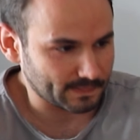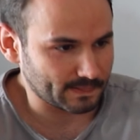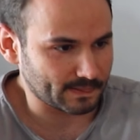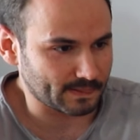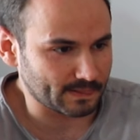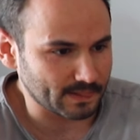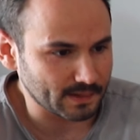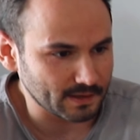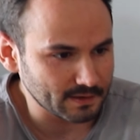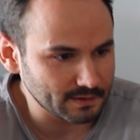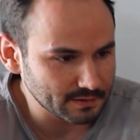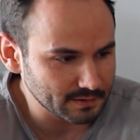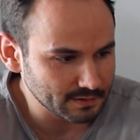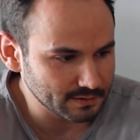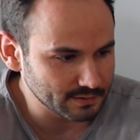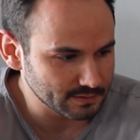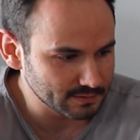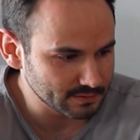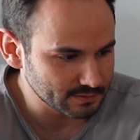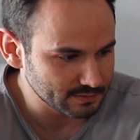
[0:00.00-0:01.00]

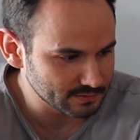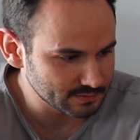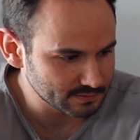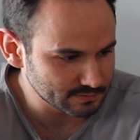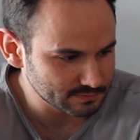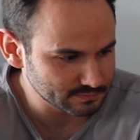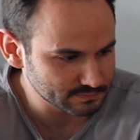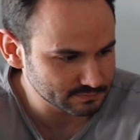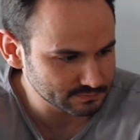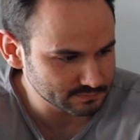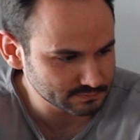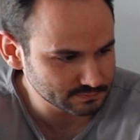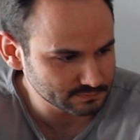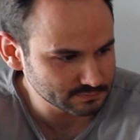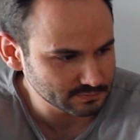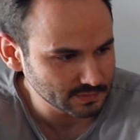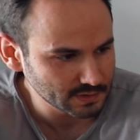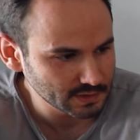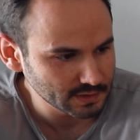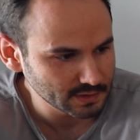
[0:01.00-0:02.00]

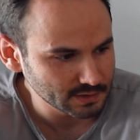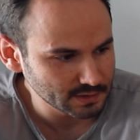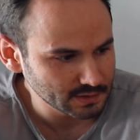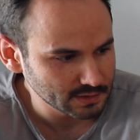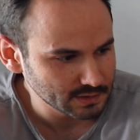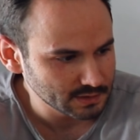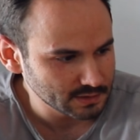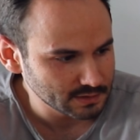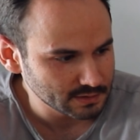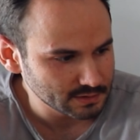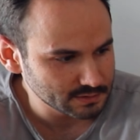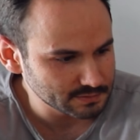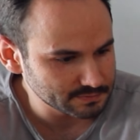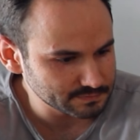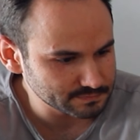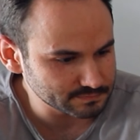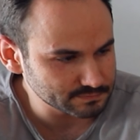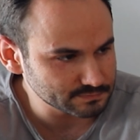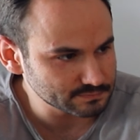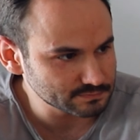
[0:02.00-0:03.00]

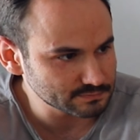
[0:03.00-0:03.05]
(not speaking)